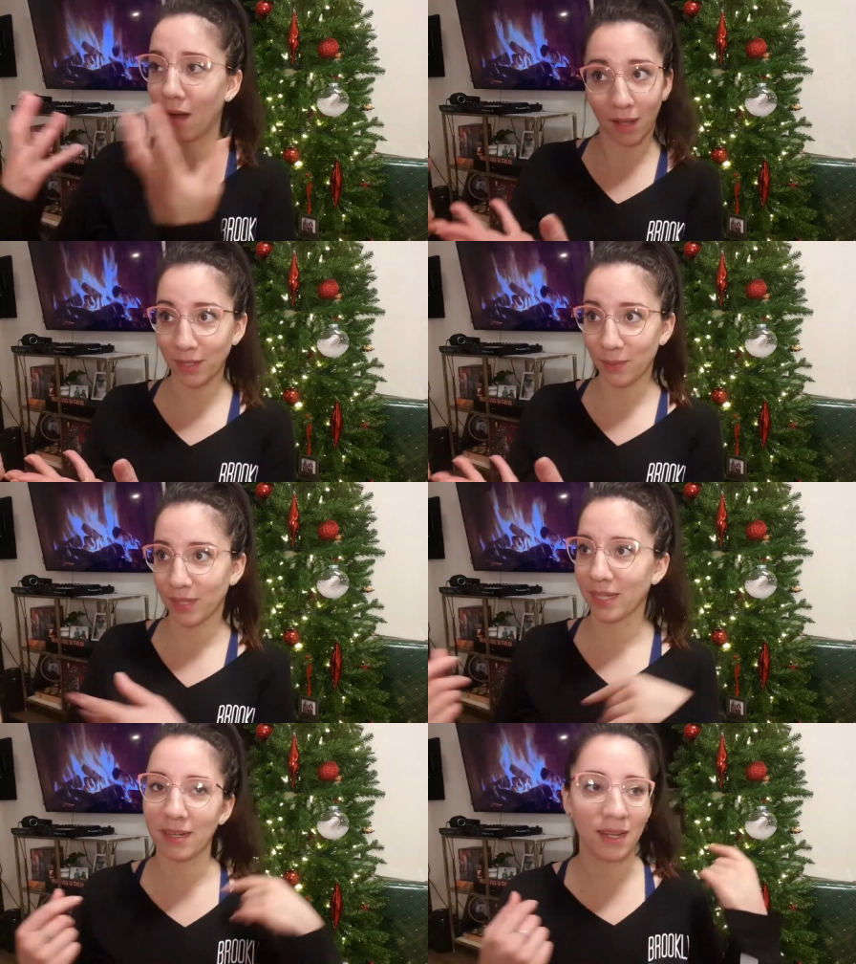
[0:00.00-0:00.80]

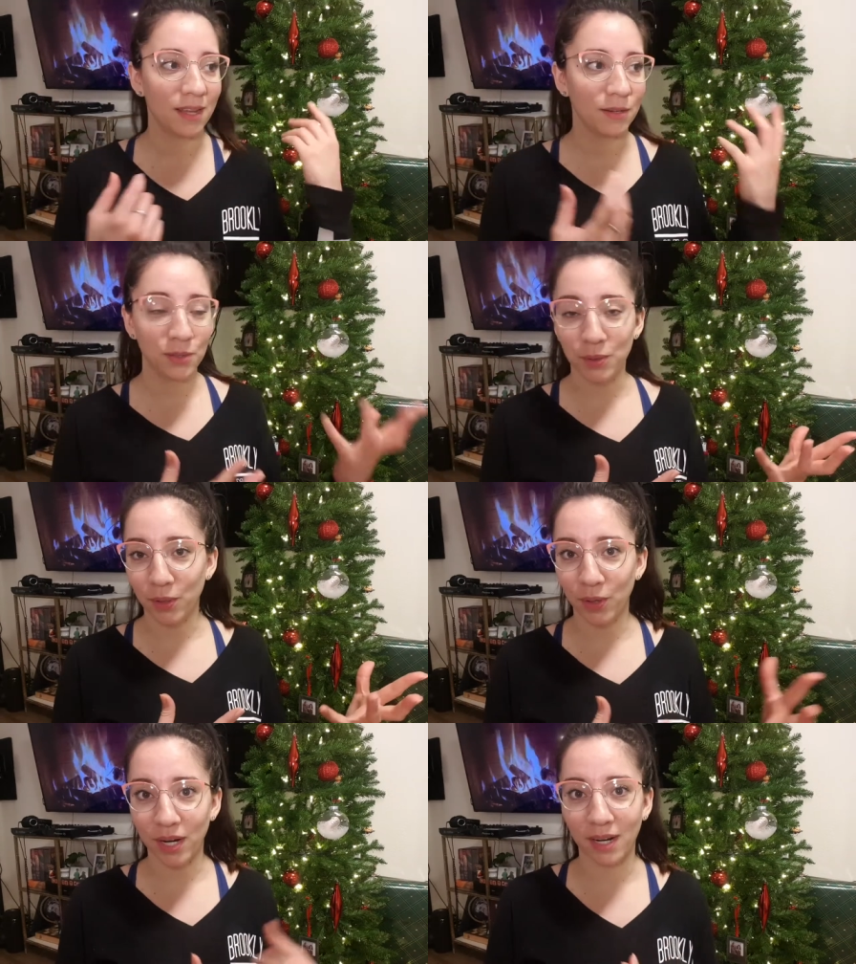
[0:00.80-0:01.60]
Hollywood, New
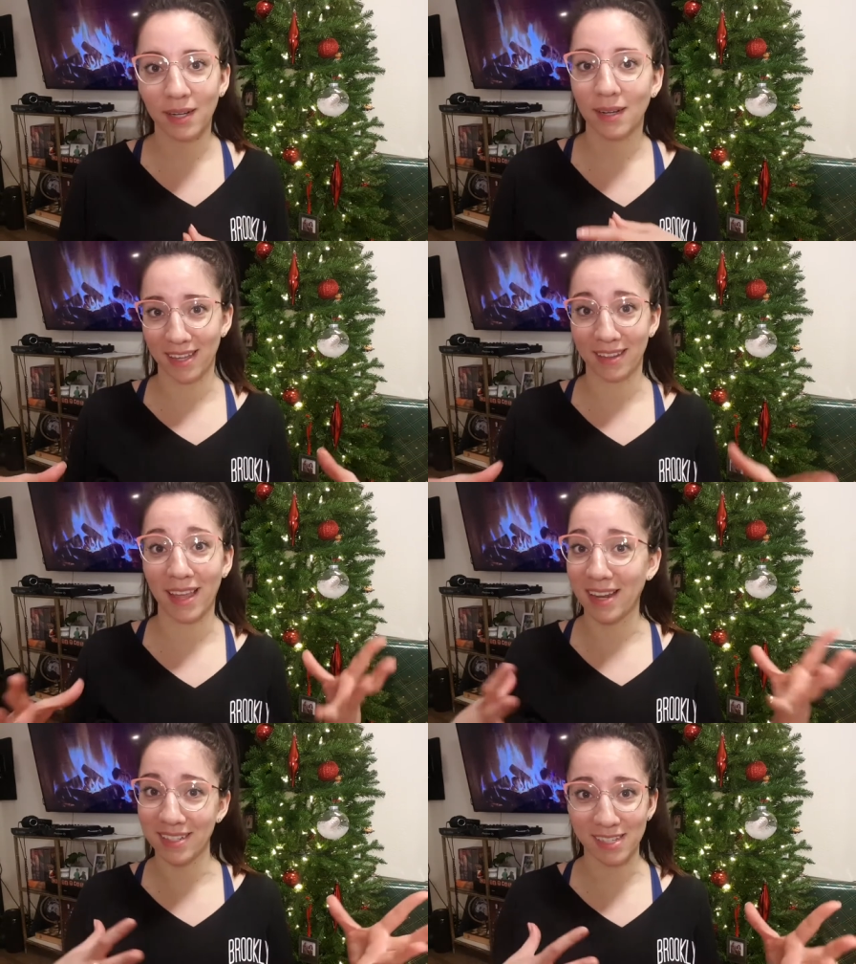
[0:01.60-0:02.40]
York,
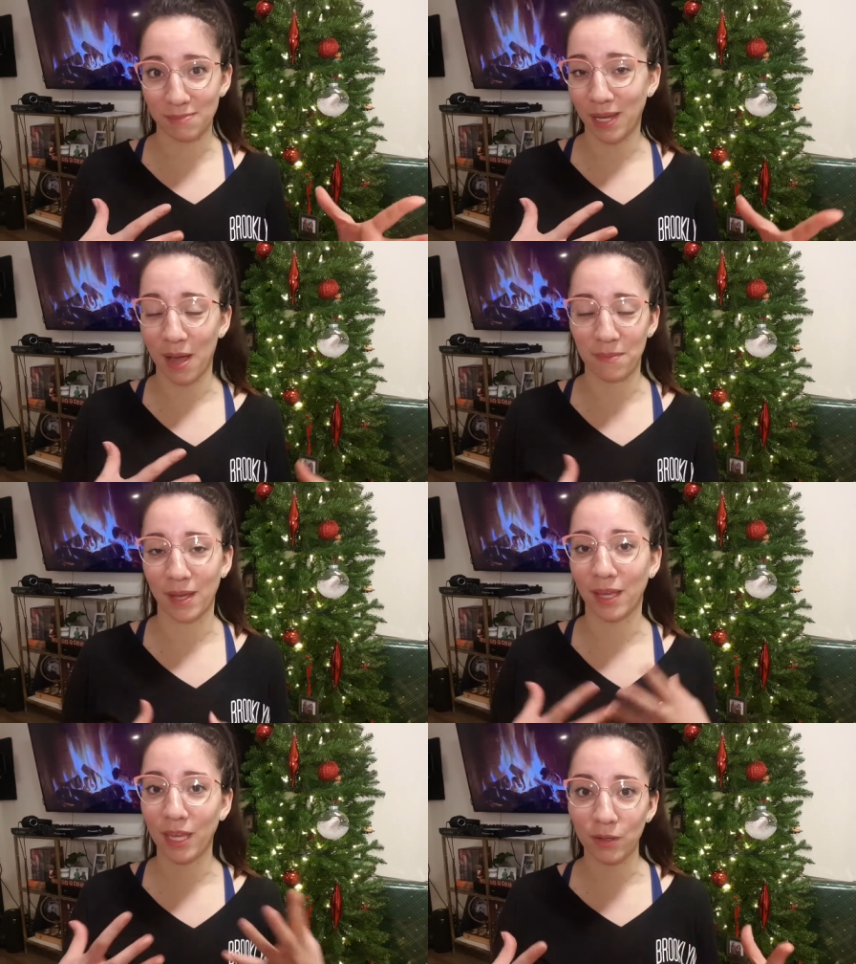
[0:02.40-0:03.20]
Atlanta is
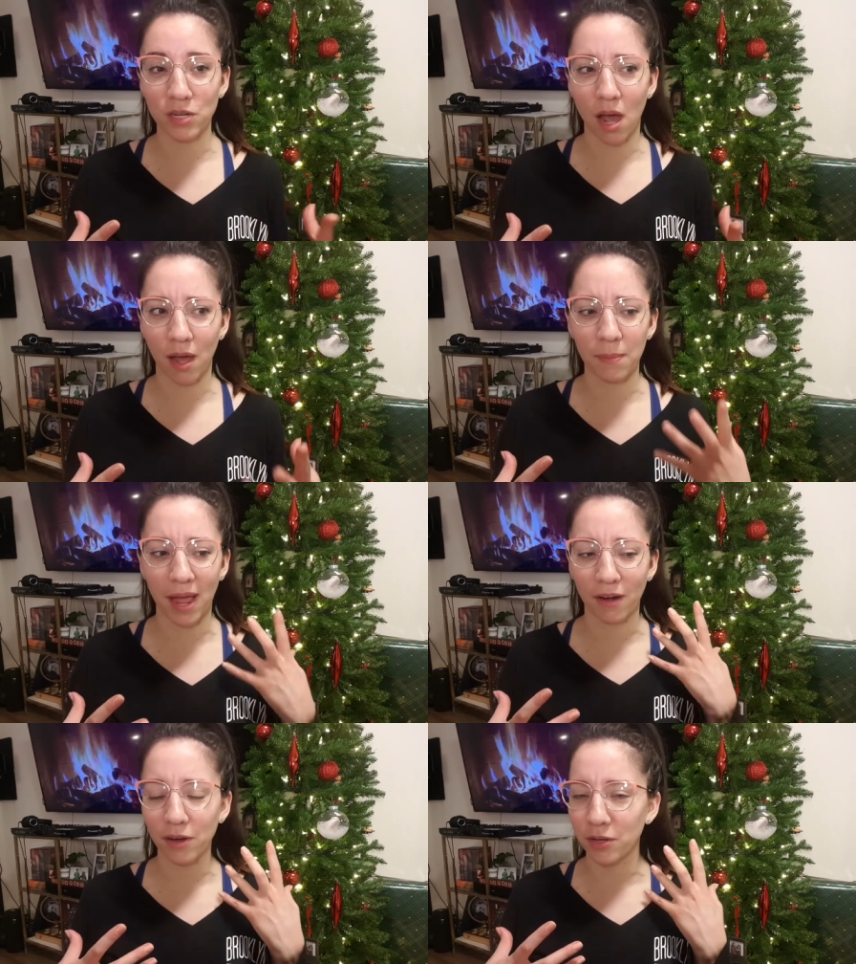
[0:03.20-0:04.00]
becoming a huge hub.
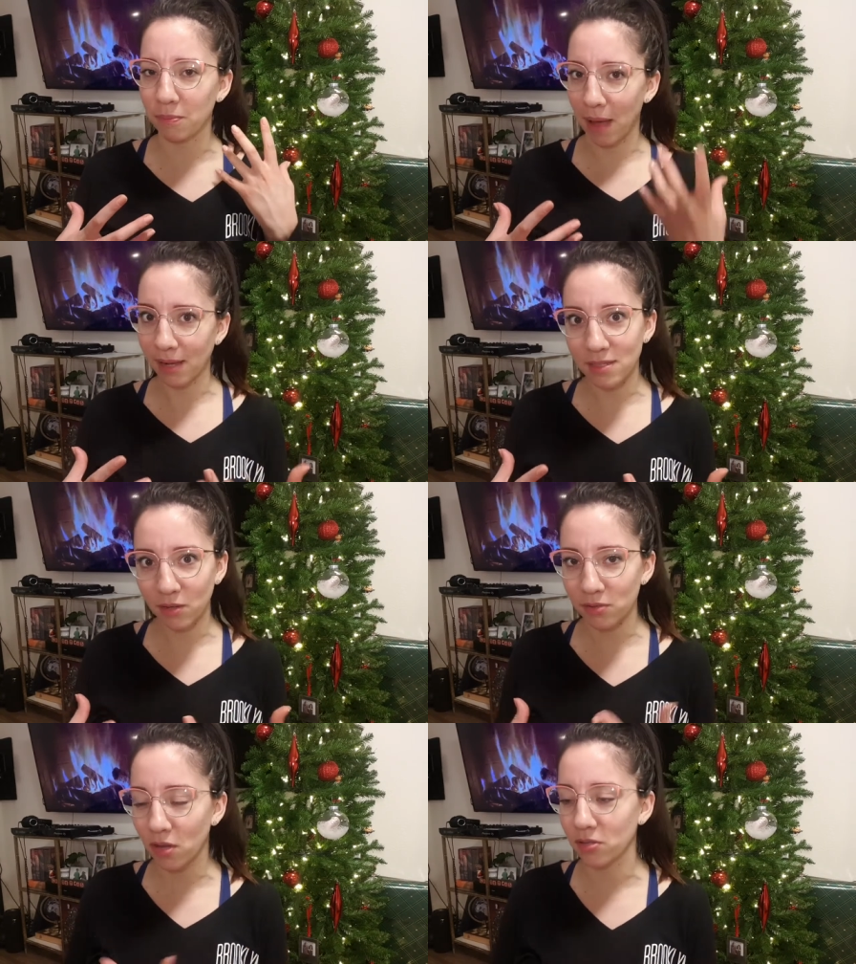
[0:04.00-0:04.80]
I heard New
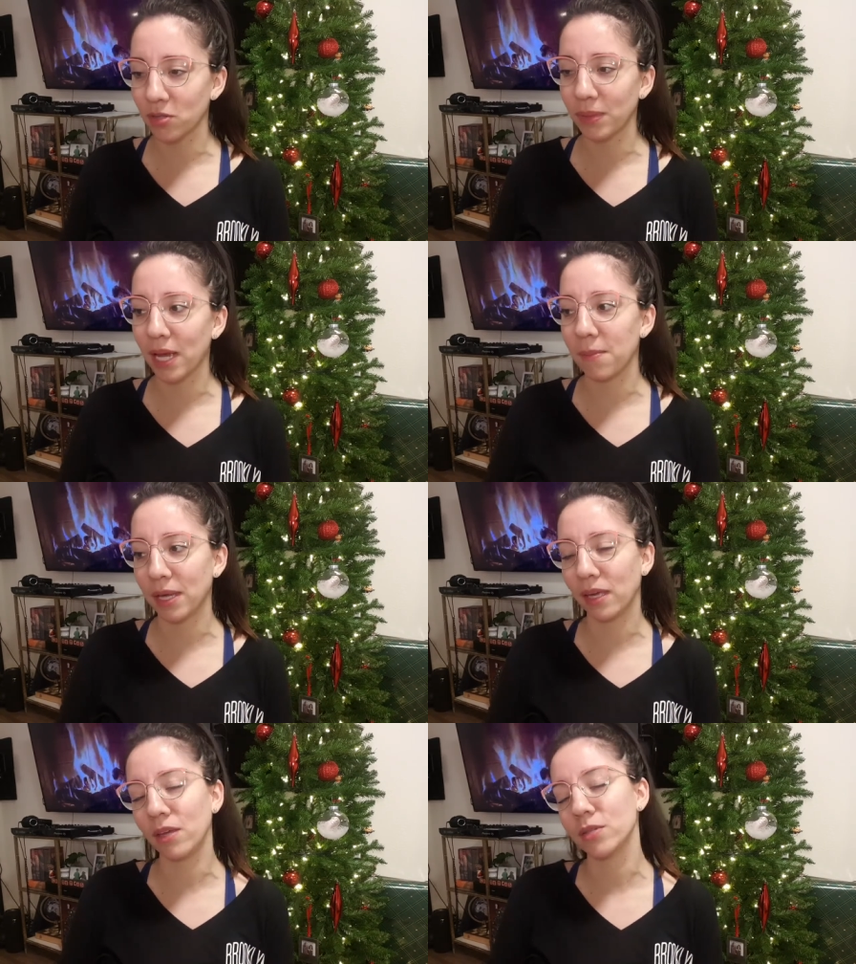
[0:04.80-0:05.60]
Mexico is also
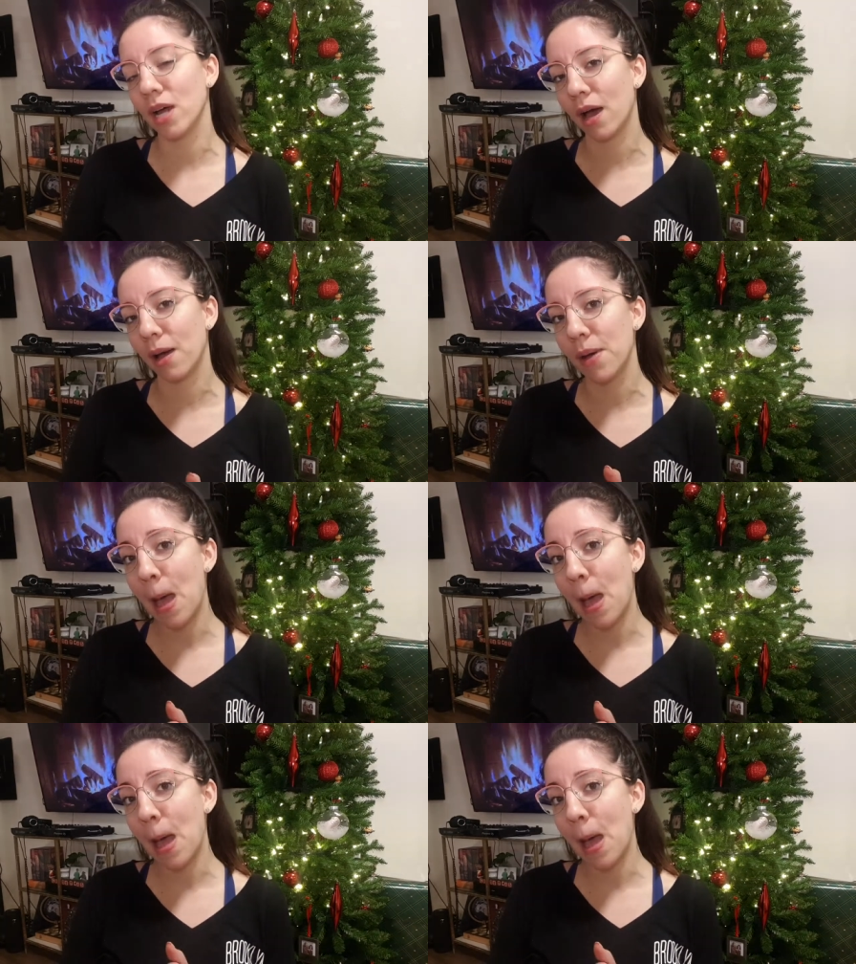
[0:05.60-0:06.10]
becoming a huge hub.